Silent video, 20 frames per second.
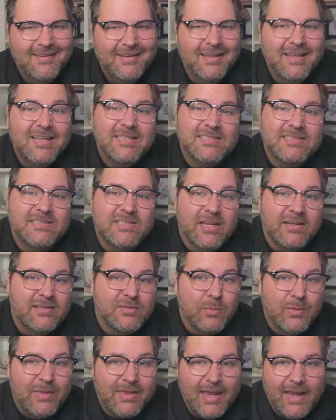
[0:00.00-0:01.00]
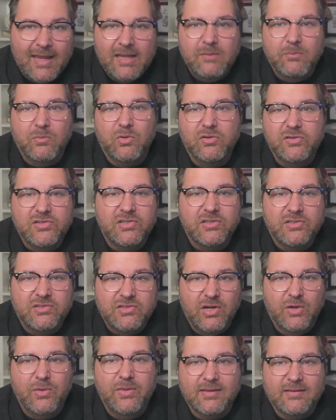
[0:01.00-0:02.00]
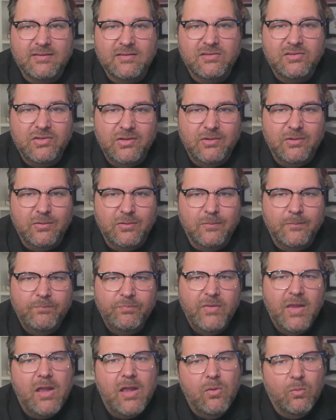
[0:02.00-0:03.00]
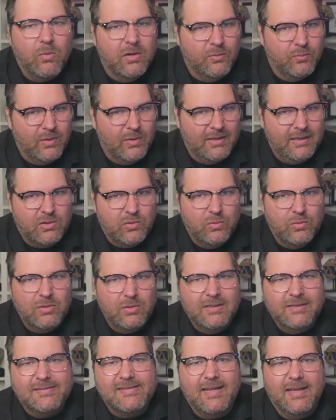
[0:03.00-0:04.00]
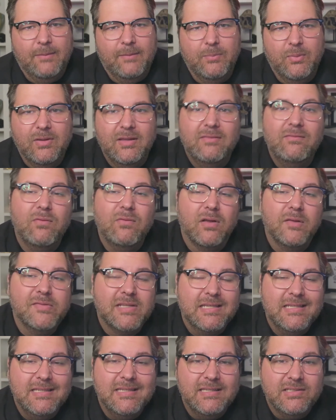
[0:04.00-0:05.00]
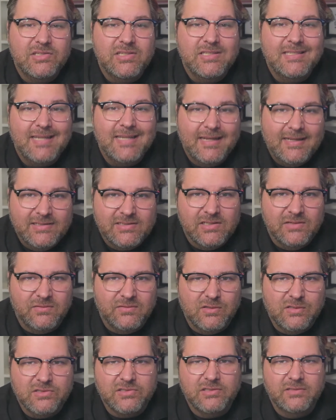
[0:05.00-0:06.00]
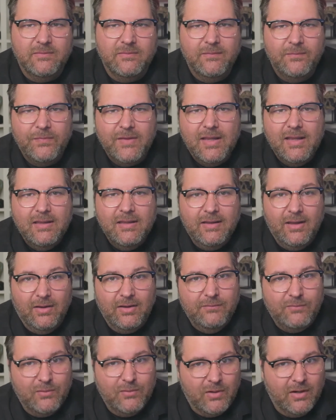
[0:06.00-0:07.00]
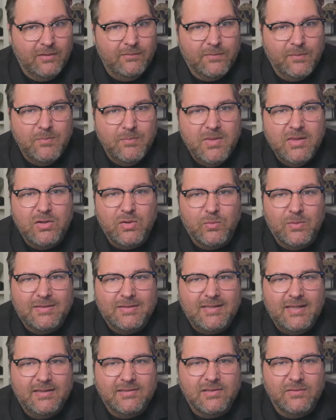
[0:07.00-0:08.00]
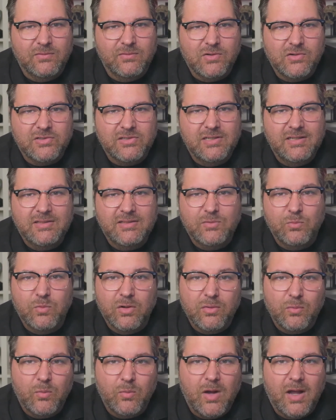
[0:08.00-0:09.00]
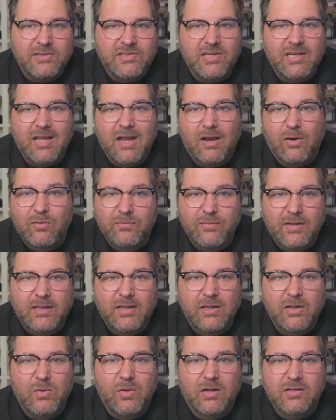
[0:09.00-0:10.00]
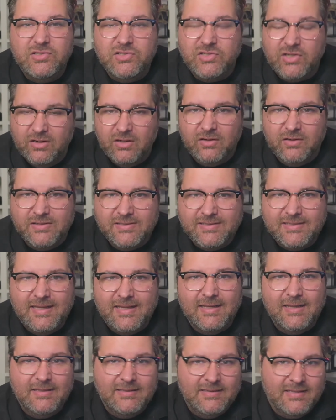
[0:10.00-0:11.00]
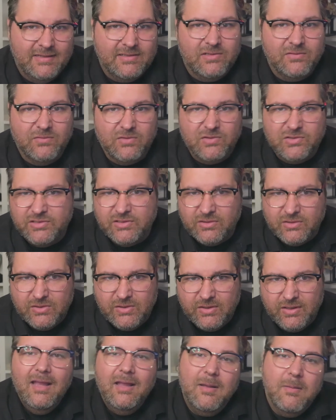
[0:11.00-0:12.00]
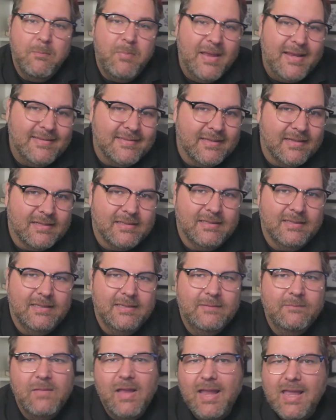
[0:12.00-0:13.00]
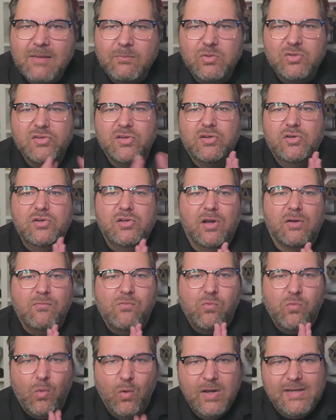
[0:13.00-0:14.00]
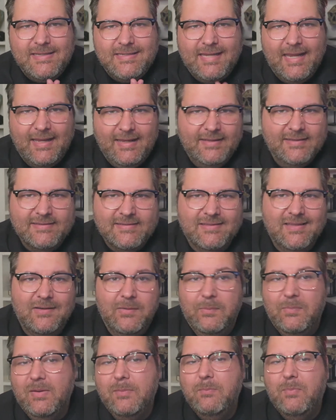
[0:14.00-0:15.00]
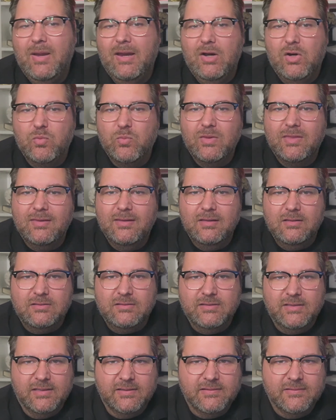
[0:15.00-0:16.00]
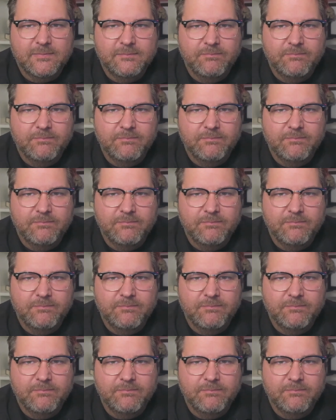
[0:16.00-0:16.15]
Studies with animals show this too. One really cool example involves conditioned taste aversion. Now, if you're unfamiliar with taste aversion, it's worth watching our video on John Garcia and taste aversion learning. Basically, animals learn to avoid tastes that have been paired with illness.